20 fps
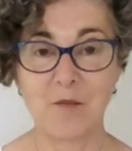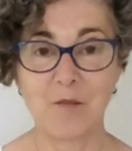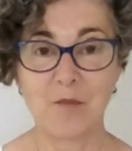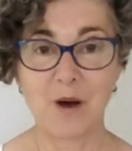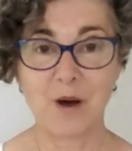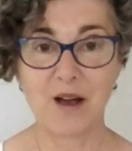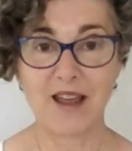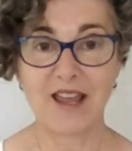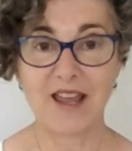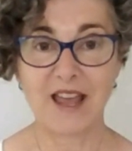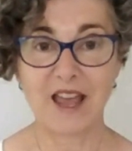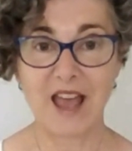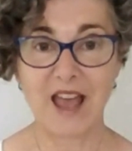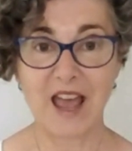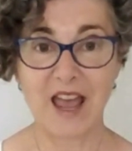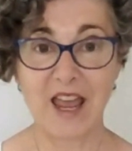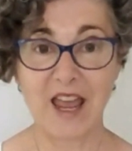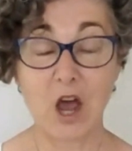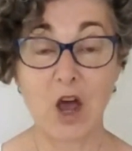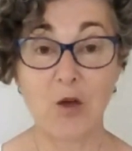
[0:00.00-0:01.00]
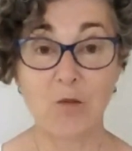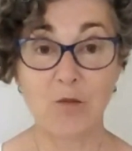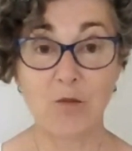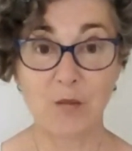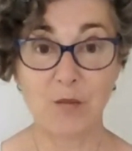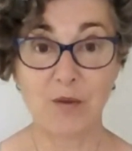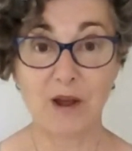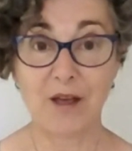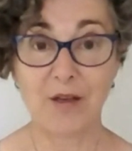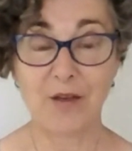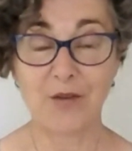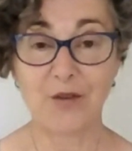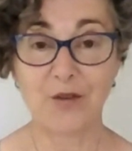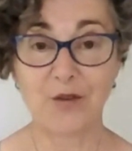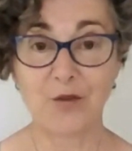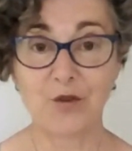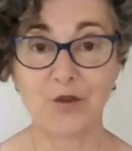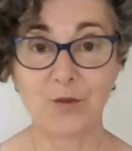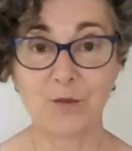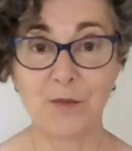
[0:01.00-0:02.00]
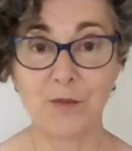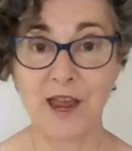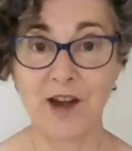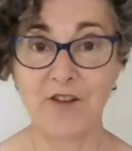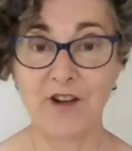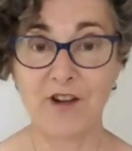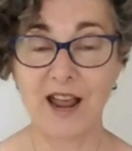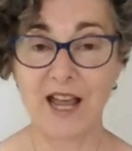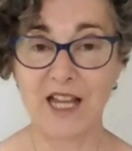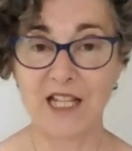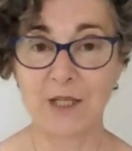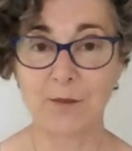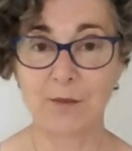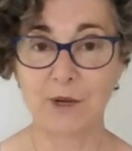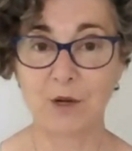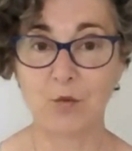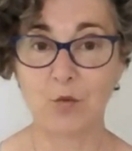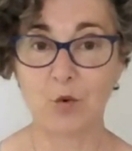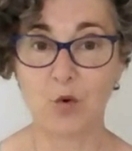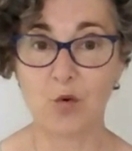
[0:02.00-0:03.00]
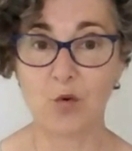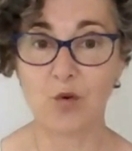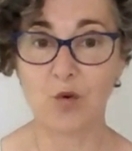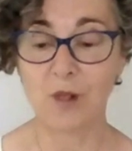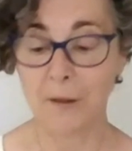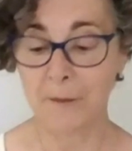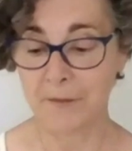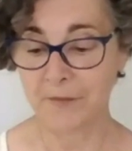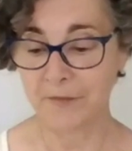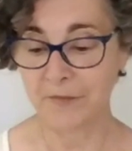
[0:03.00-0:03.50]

by a homeopath called Mary Aspinwall.